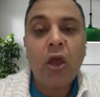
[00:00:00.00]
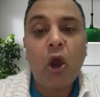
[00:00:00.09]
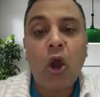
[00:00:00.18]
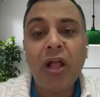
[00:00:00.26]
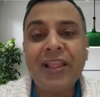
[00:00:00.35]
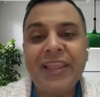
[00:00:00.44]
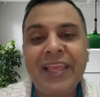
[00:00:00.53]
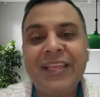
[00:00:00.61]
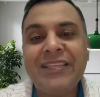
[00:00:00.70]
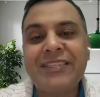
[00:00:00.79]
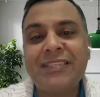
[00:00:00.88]
All
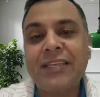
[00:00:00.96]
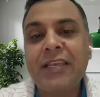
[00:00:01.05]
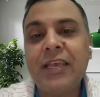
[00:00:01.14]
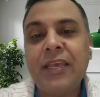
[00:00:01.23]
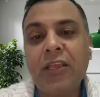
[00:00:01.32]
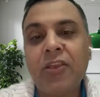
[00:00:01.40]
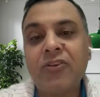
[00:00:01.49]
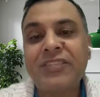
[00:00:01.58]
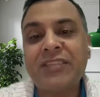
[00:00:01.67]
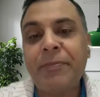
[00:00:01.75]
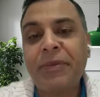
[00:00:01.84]
these, you know,
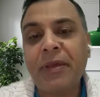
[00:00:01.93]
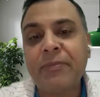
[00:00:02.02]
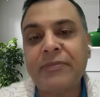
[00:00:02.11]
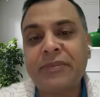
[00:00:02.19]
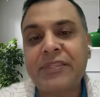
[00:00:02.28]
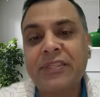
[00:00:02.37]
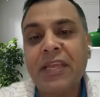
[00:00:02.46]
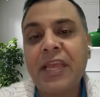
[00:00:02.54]
symptoms